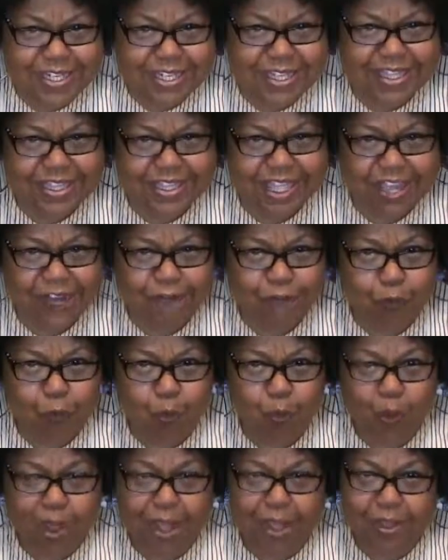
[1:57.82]
and think for
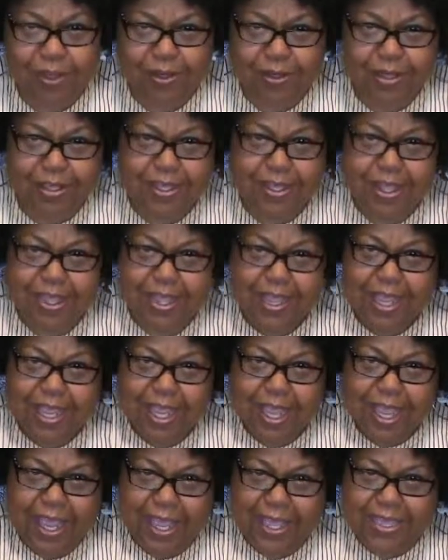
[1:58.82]
a while,
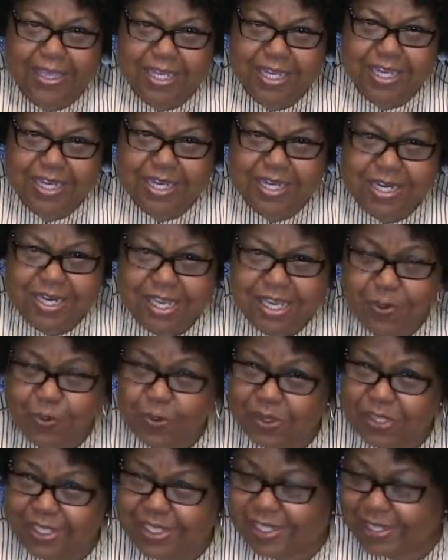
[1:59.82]
and then he
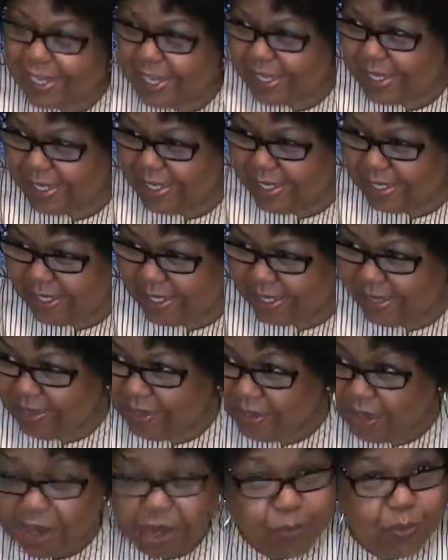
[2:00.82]
would say,
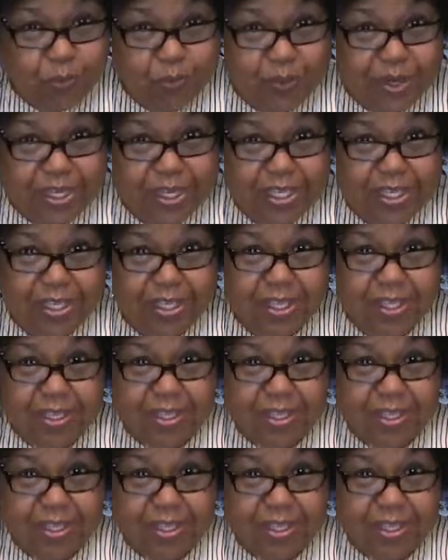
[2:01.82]
are we ready?